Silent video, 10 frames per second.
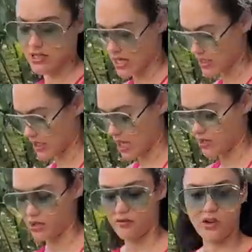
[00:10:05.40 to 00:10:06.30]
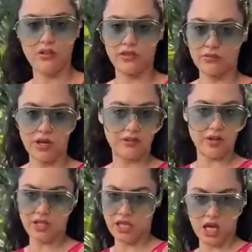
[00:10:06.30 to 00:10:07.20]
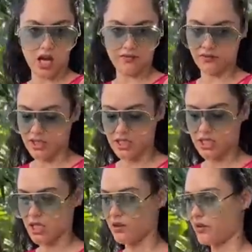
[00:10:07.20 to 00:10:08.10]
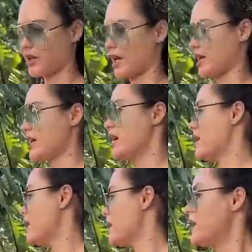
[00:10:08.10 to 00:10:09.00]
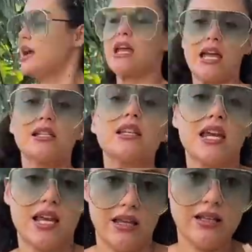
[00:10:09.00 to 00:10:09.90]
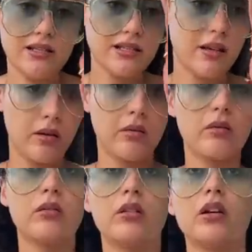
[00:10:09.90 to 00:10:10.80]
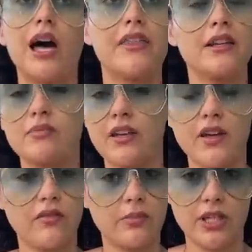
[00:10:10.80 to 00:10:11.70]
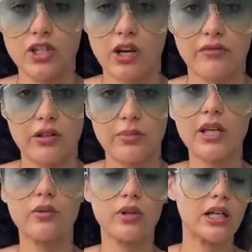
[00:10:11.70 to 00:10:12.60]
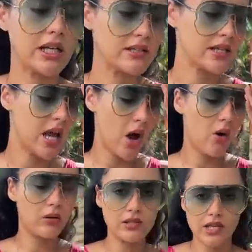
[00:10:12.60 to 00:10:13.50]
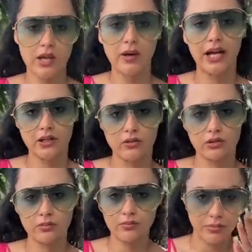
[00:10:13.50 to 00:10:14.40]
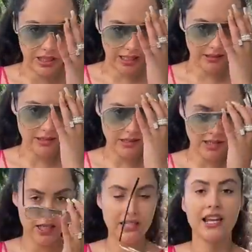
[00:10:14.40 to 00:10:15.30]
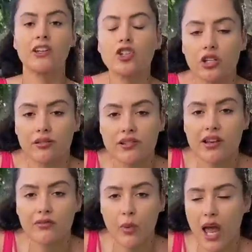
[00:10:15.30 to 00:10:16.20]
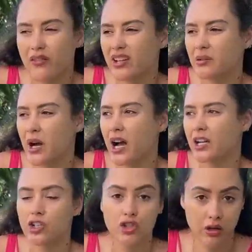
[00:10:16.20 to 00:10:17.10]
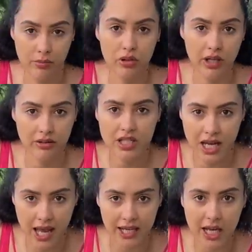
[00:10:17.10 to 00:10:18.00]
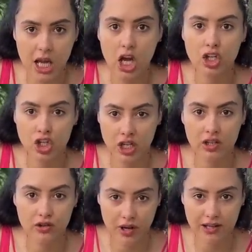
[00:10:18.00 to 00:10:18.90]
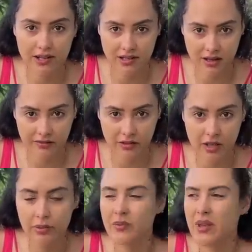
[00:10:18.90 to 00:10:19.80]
set again. I've got the other half of it in here, okay. It is, I think it's my favorite beach cover-up. It really is. Also, I had all plans and intentions of wearing my Jean Paul Gaultier sheer dress as a cover-up.